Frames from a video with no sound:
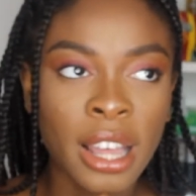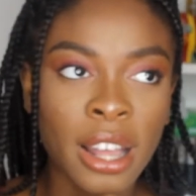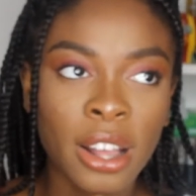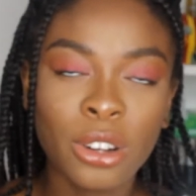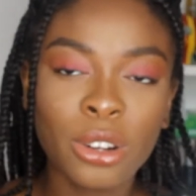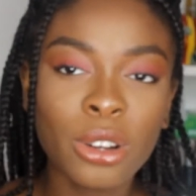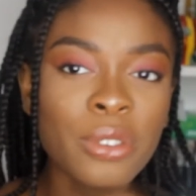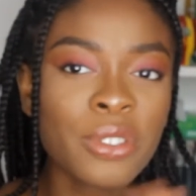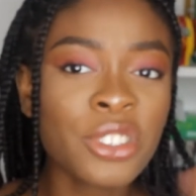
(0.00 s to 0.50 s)

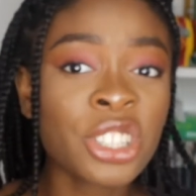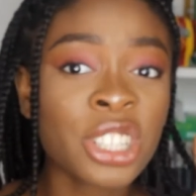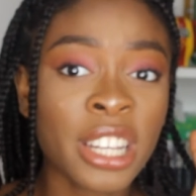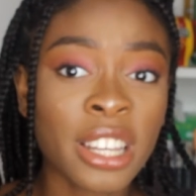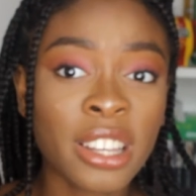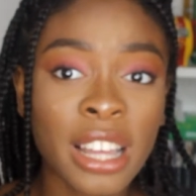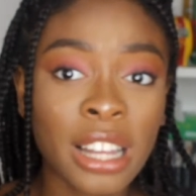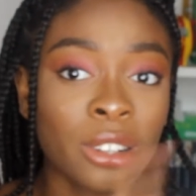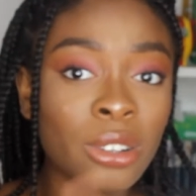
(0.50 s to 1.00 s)
A
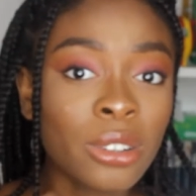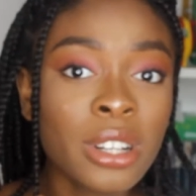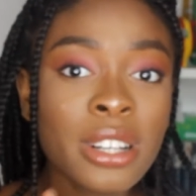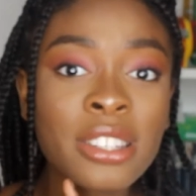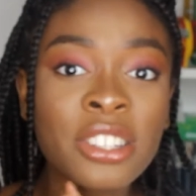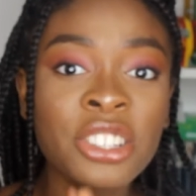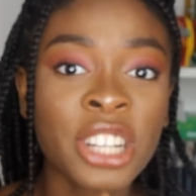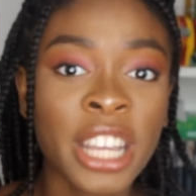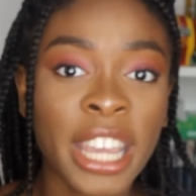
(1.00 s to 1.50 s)
lot
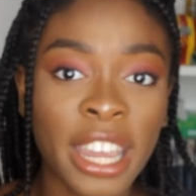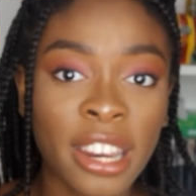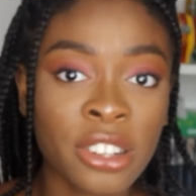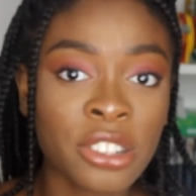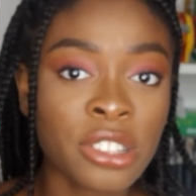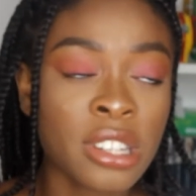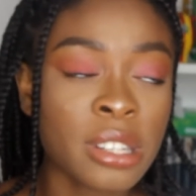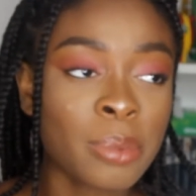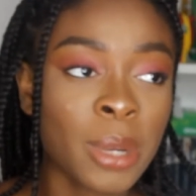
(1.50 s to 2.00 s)
has
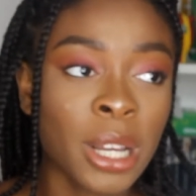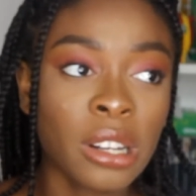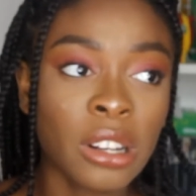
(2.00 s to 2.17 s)
changed since my